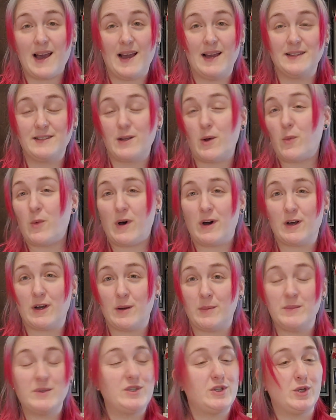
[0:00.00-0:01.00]
guys,
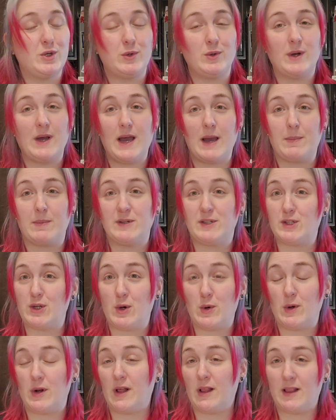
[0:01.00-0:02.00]
welcome to
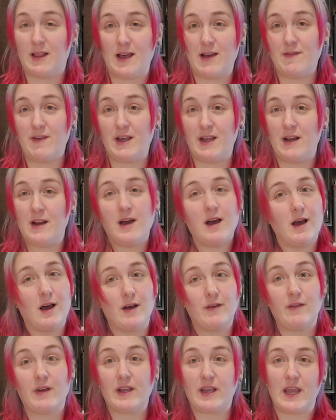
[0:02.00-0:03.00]
episode eleven
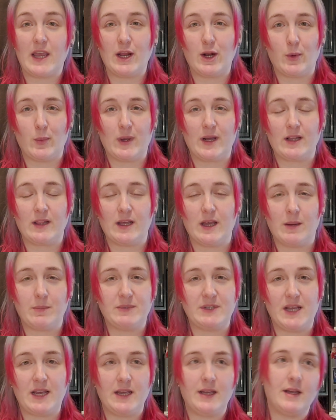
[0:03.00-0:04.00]
of Keto Weekly
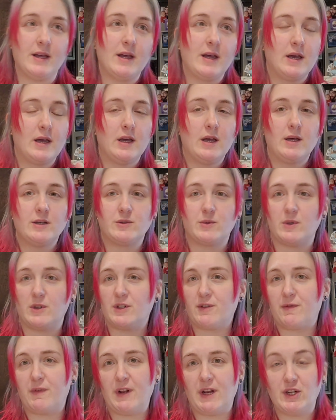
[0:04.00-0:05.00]
Update. So I
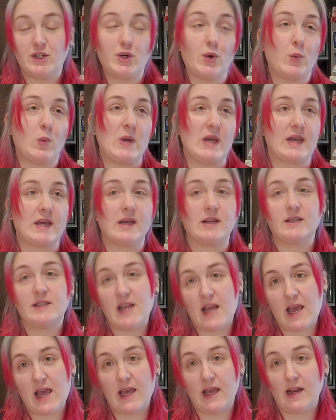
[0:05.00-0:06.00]
just finished week
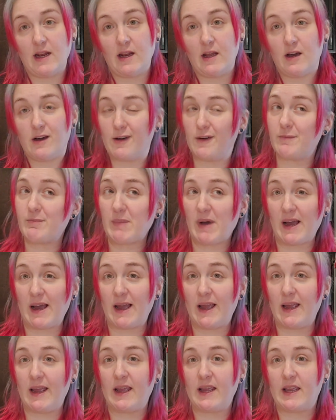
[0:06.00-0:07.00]
ten of
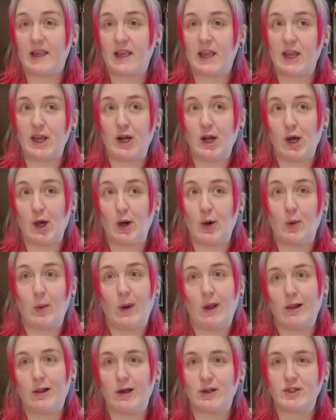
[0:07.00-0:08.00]
my keto
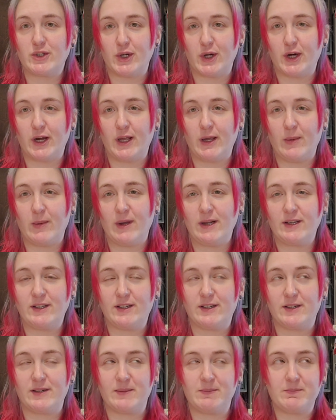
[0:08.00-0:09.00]
weight loss journey,
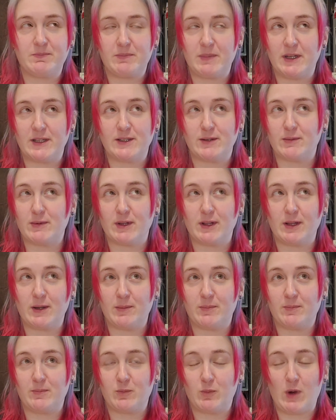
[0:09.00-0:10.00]
which isn't
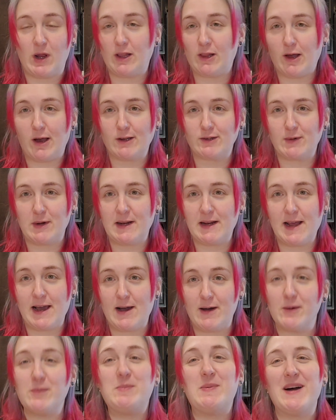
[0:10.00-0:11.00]
really weight loss right
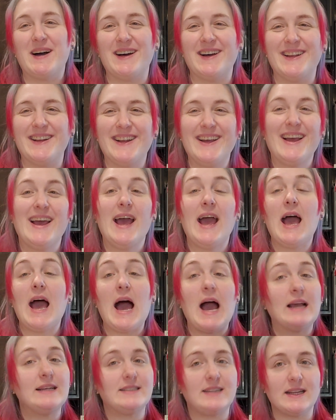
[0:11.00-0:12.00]
now, but
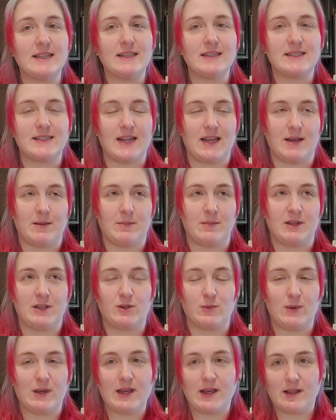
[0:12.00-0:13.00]
I stayed the same
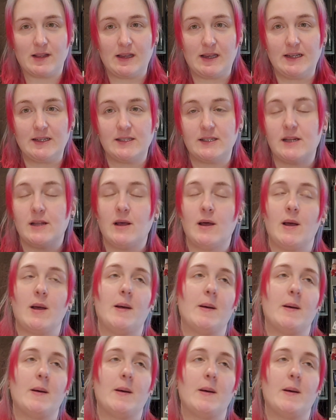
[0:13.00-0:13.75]
this week at least,